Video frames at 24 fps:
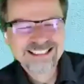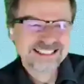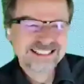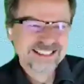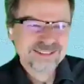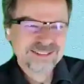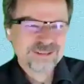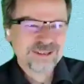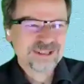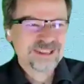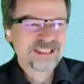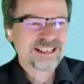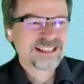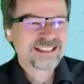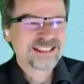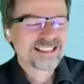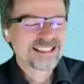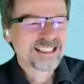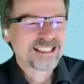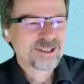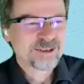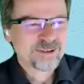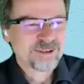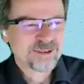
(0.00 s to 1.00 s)
you had the
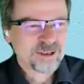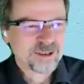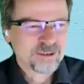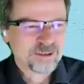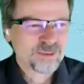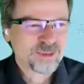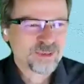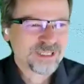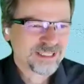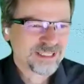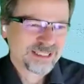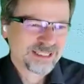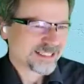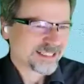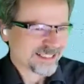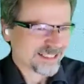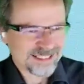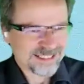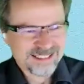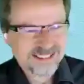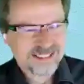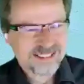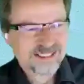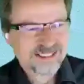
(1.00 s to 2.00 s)
idea. Well,
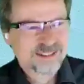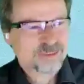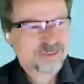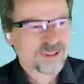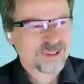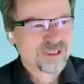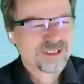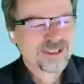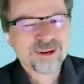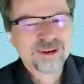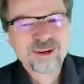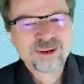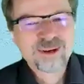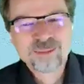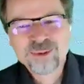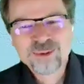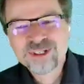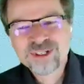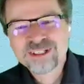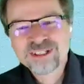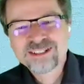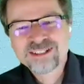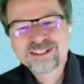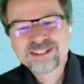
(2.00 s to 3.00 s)
what about a
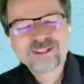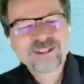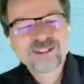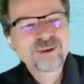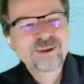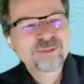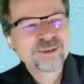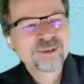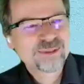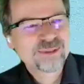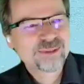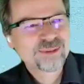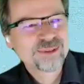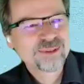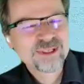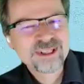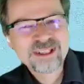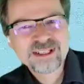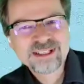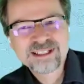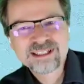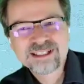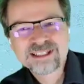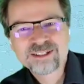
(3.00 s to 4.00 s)
book, SysML 2 in
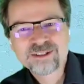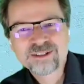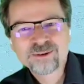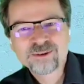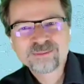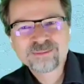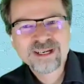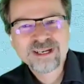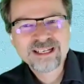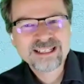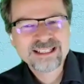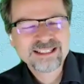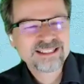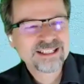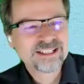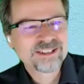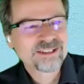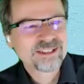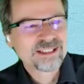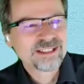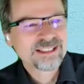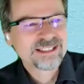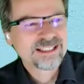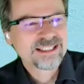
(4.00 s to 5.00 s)
the Don't Panic
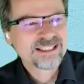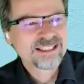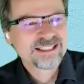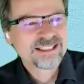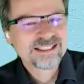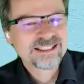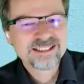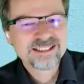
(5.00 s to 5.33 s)
series? And